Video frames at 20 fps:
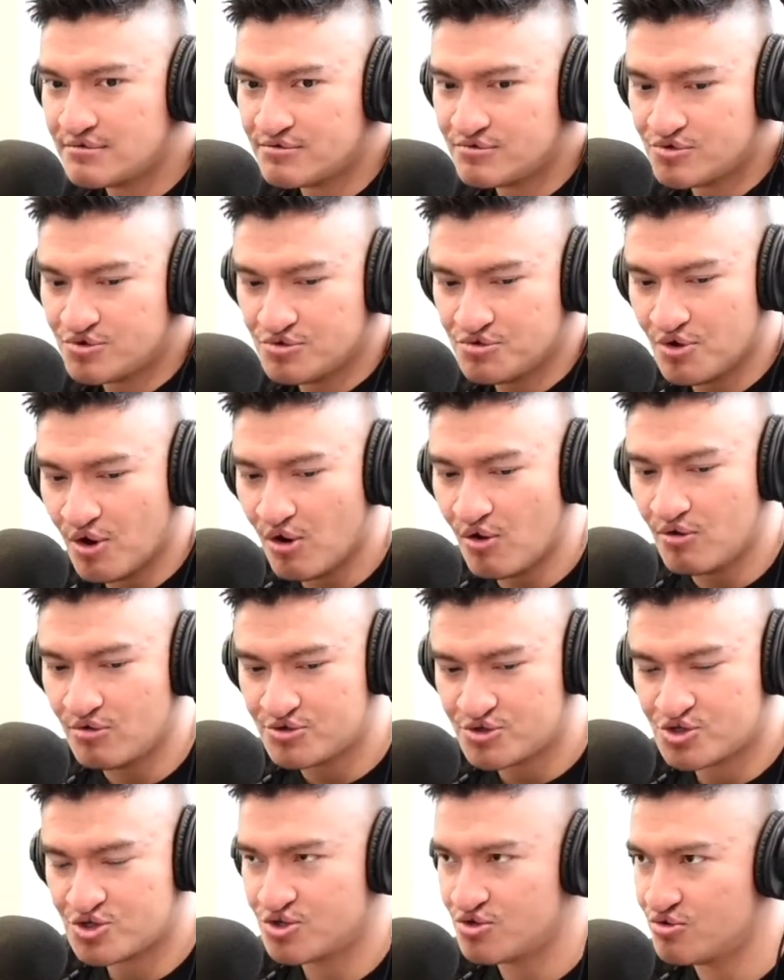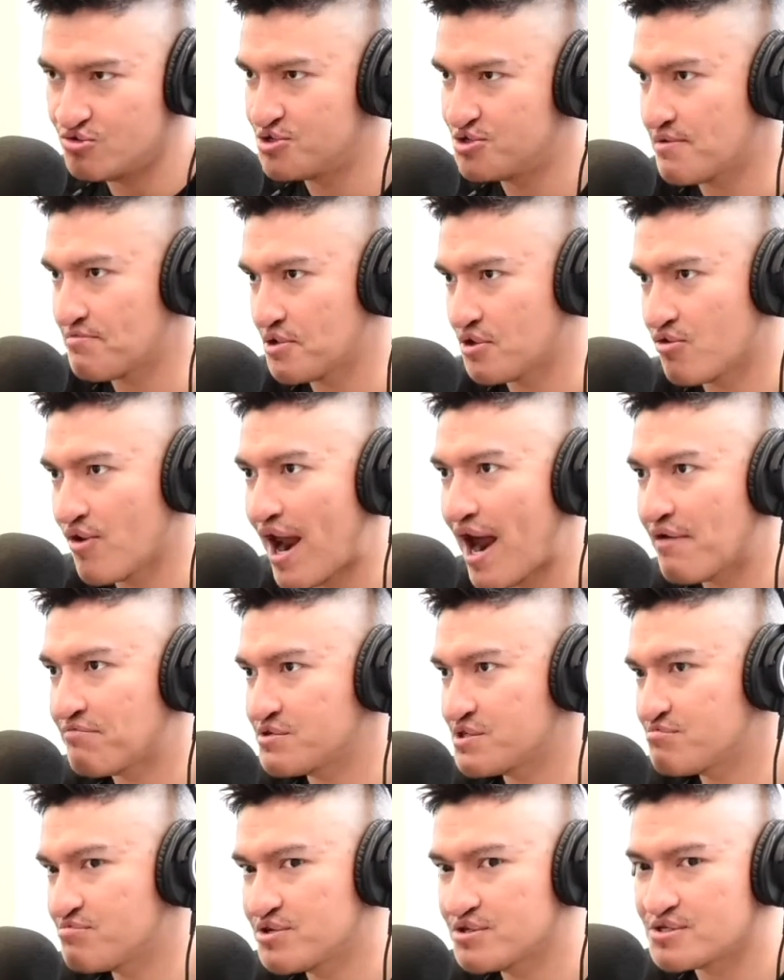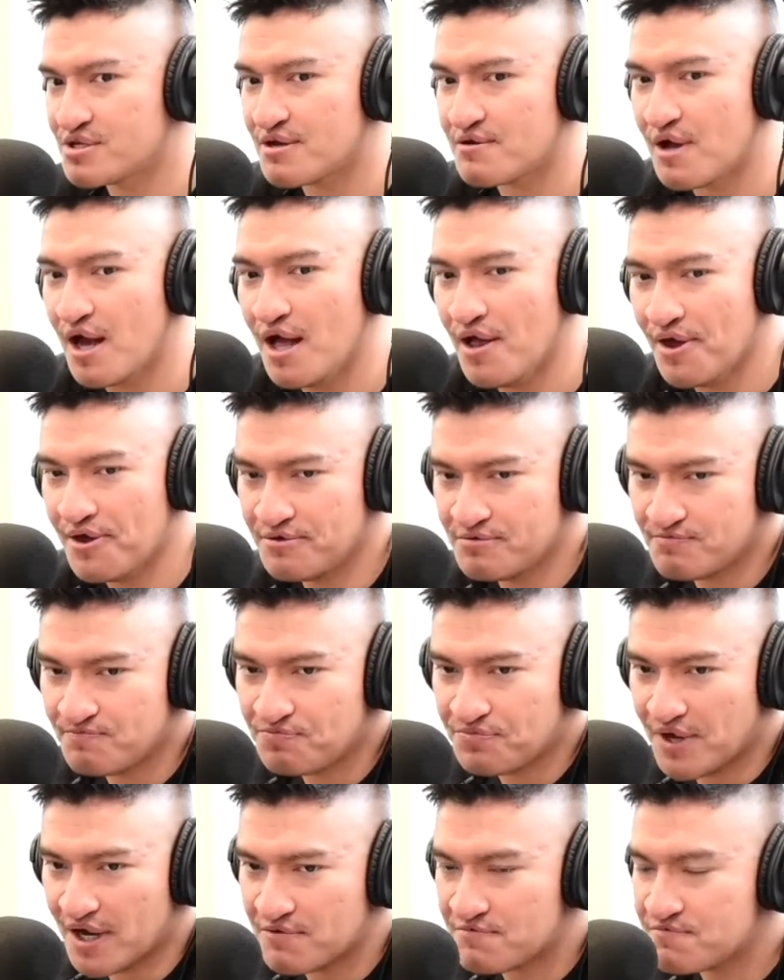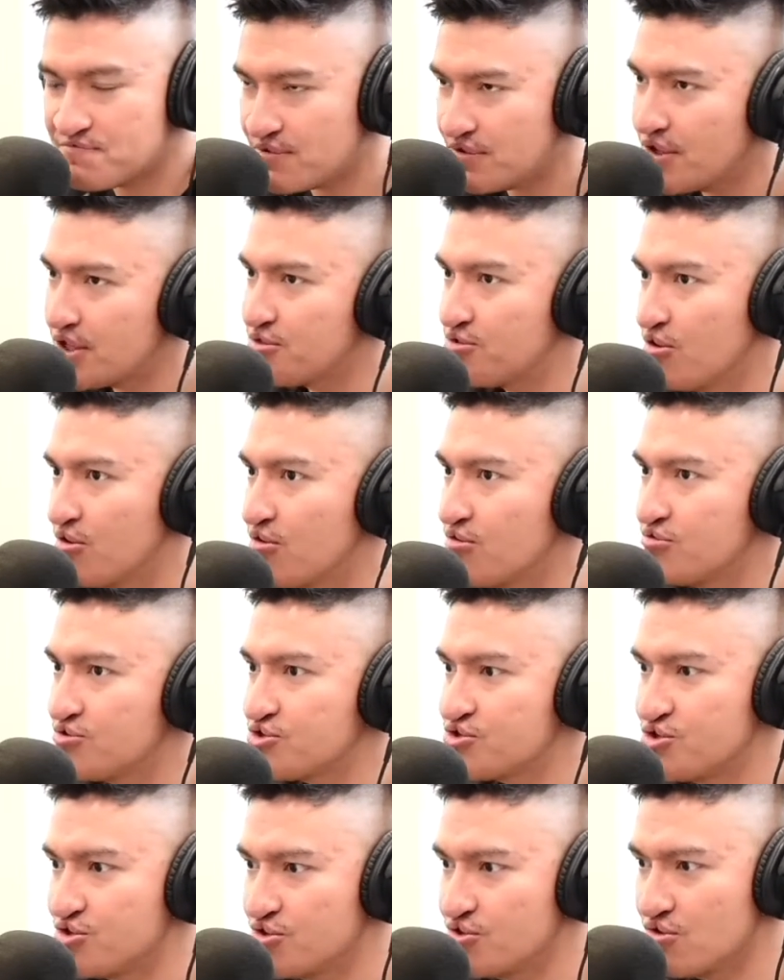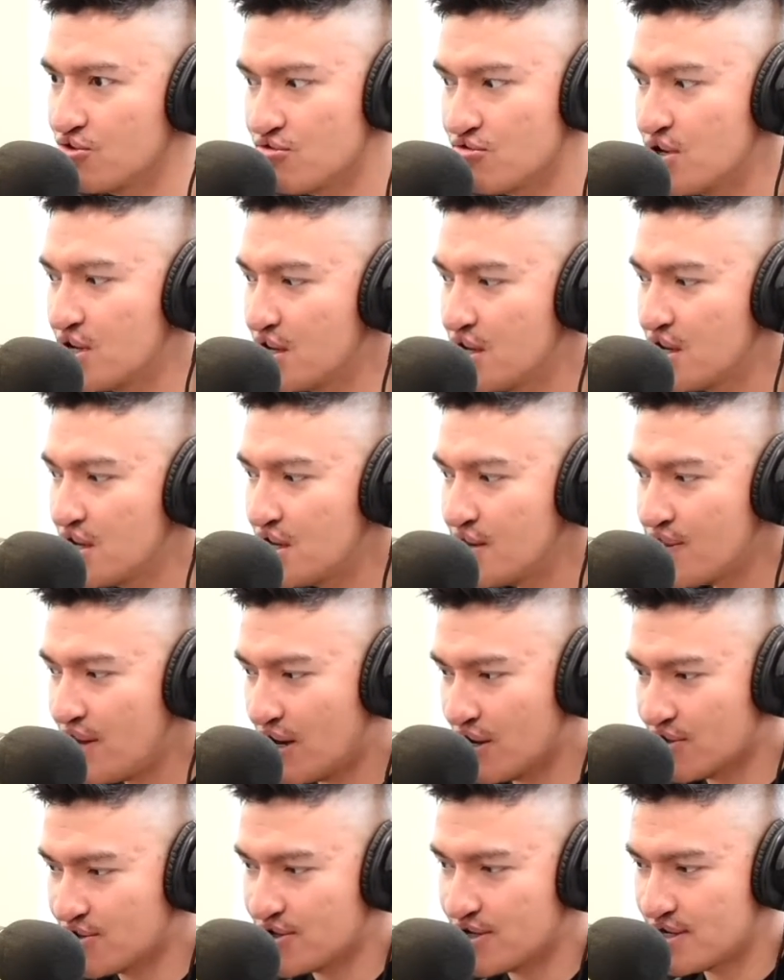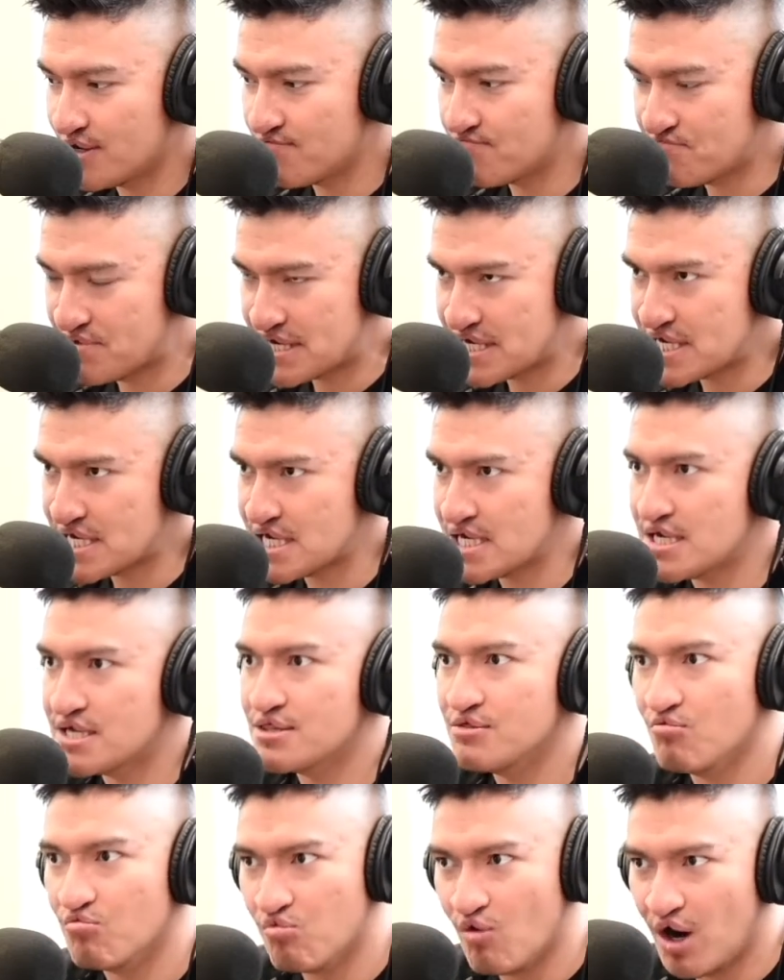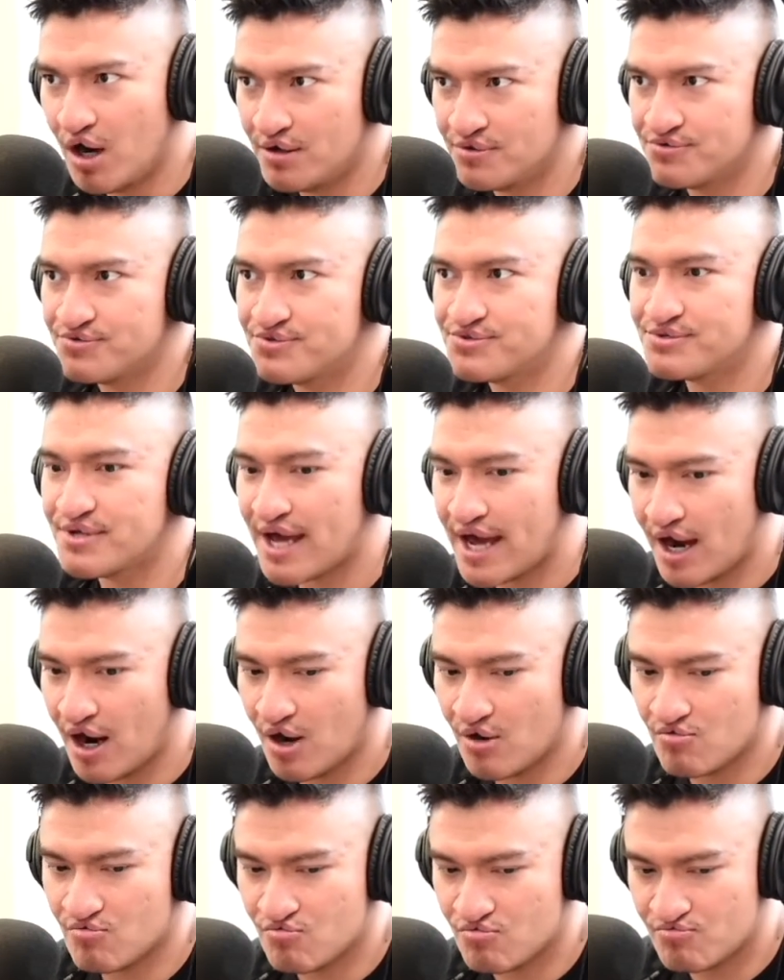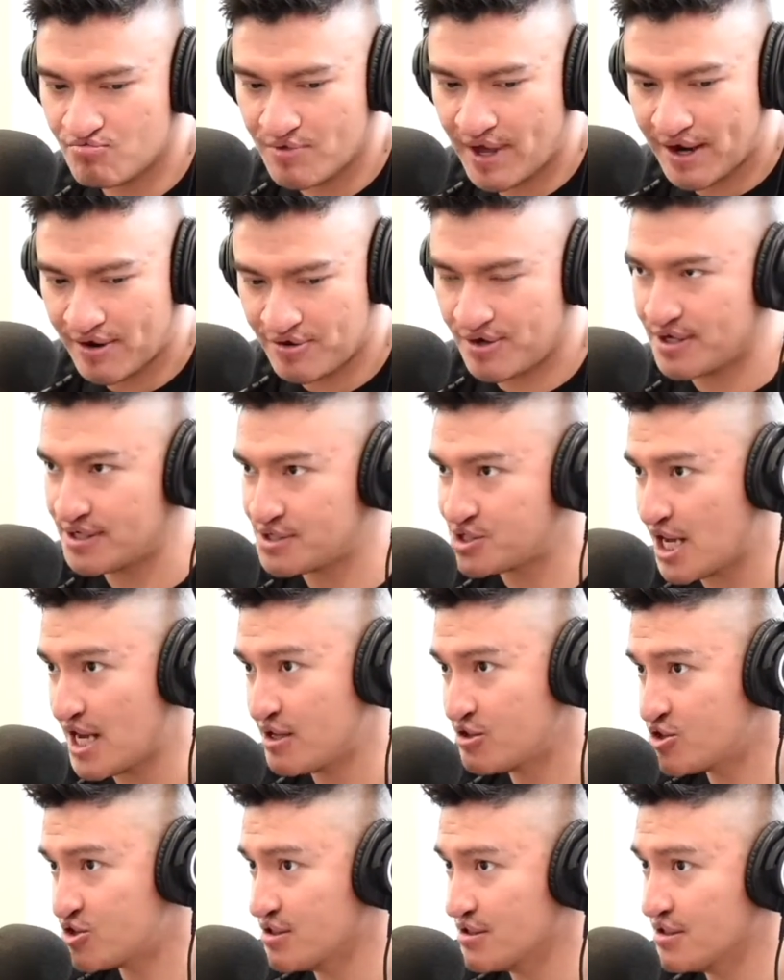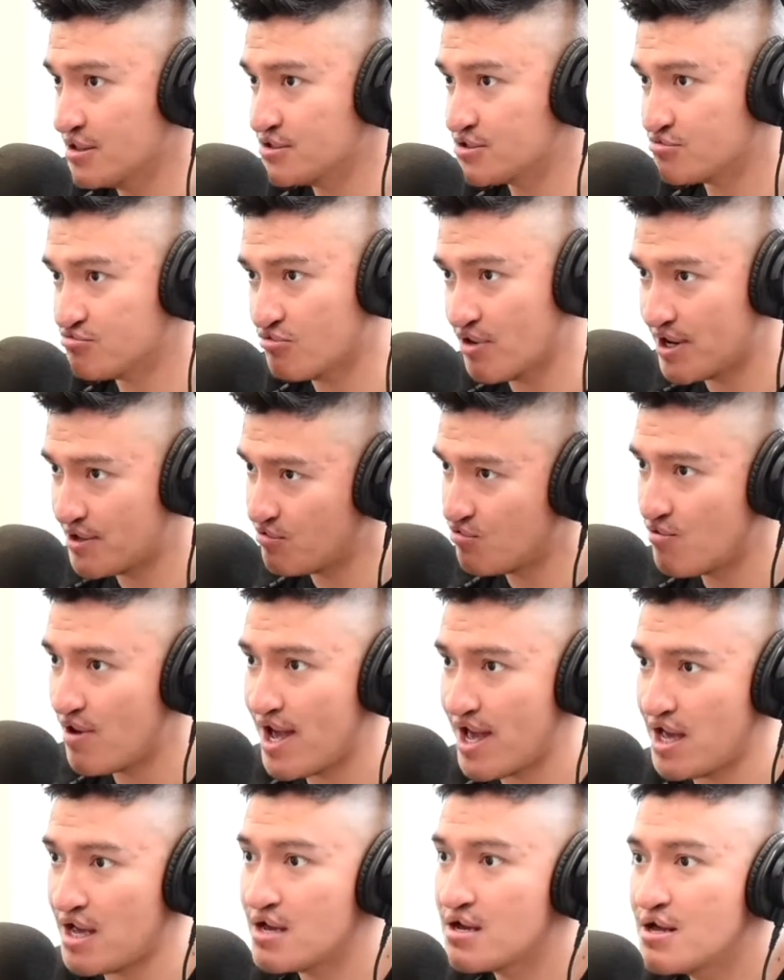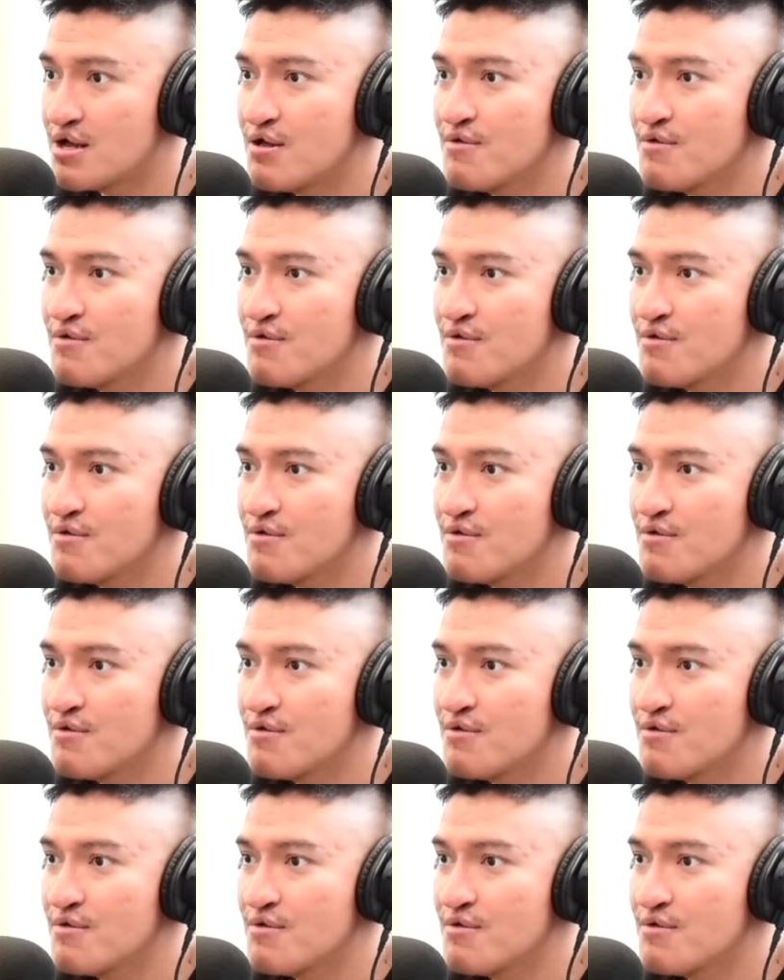those two demographics? Because I feel like those two are gonna be the ones that are gonna take to this right away.